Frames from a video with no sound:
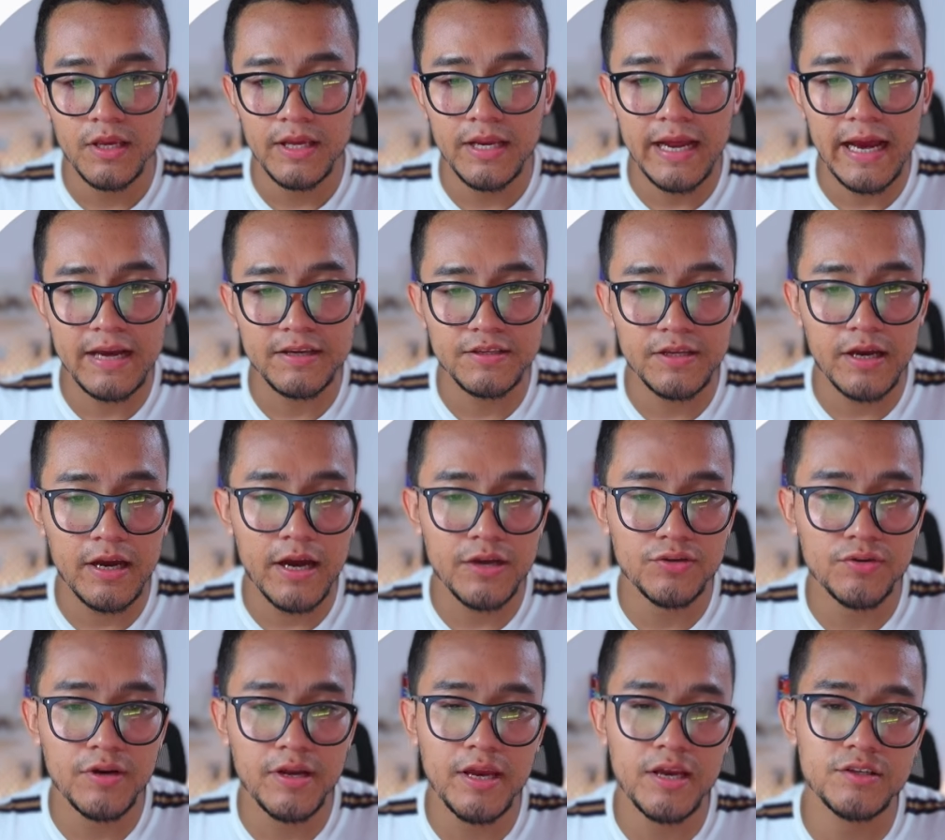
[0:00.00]
it has
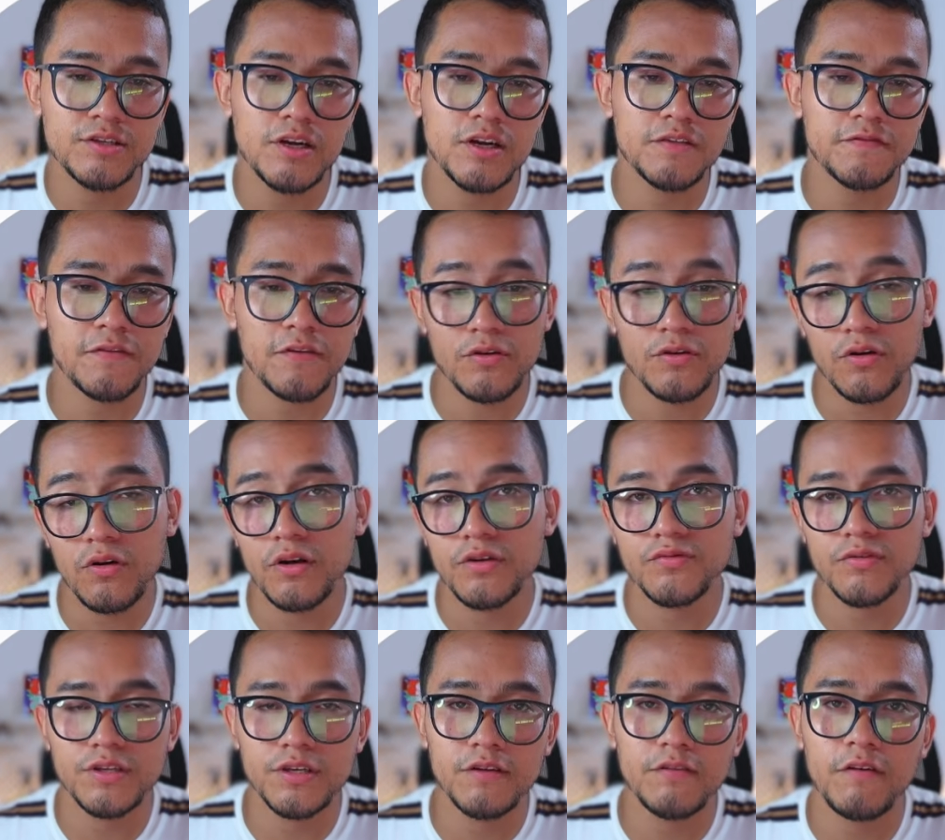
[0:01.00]
Azure AI Search for
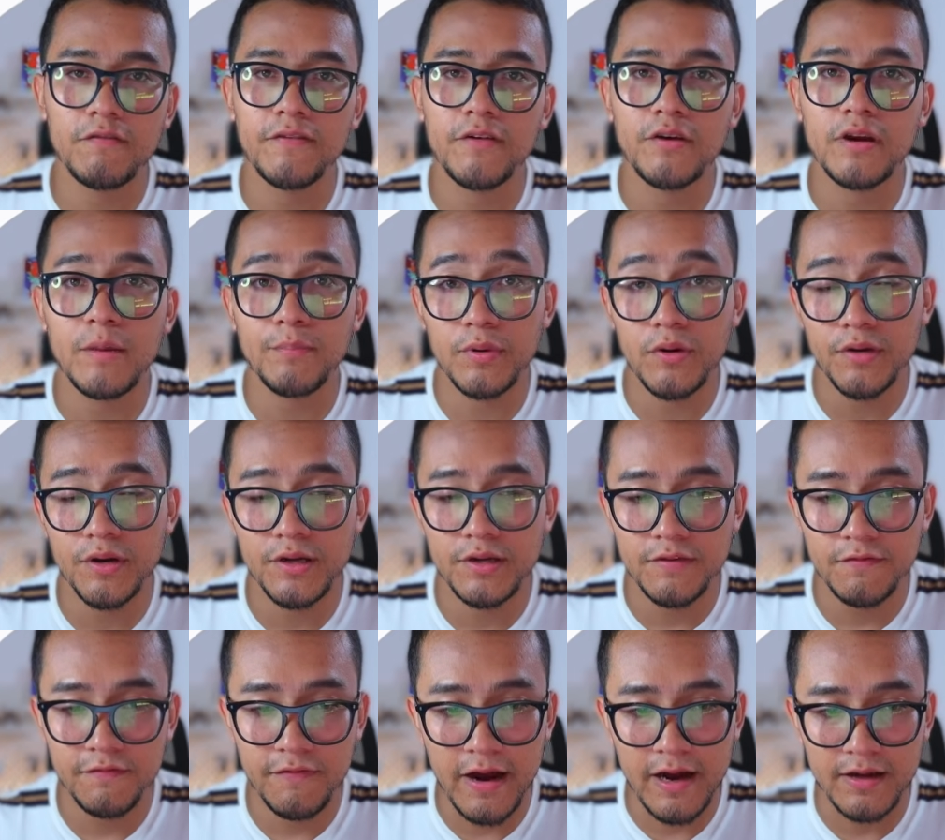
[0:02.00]
knowledge retrieval from
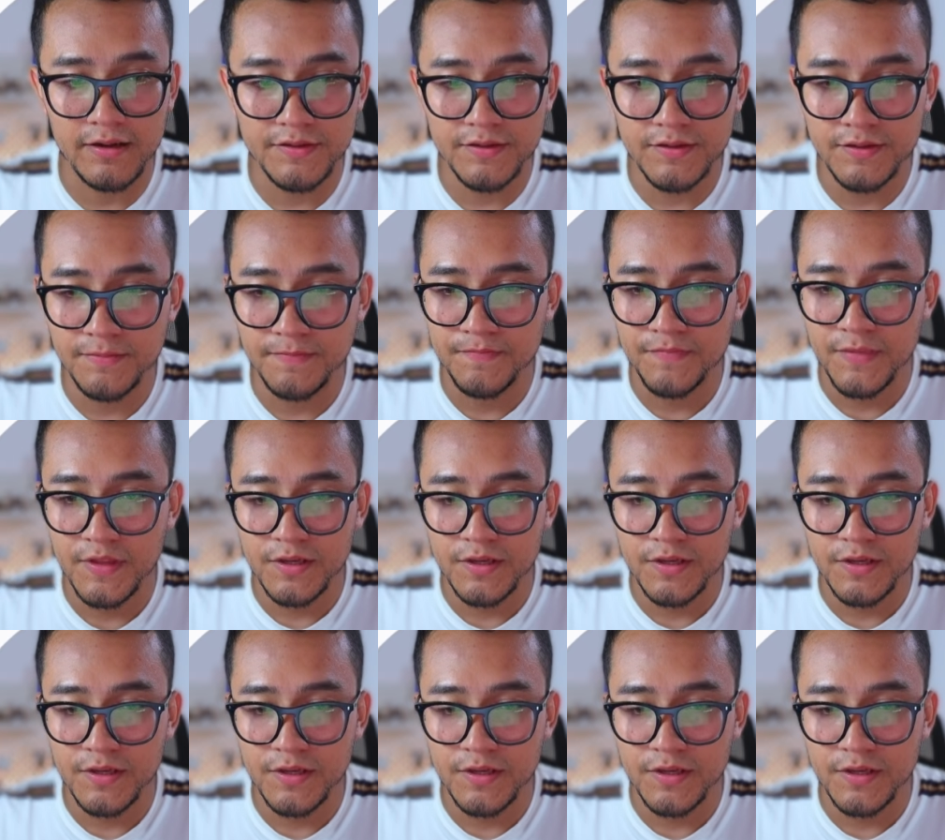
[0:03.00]
uploaded files.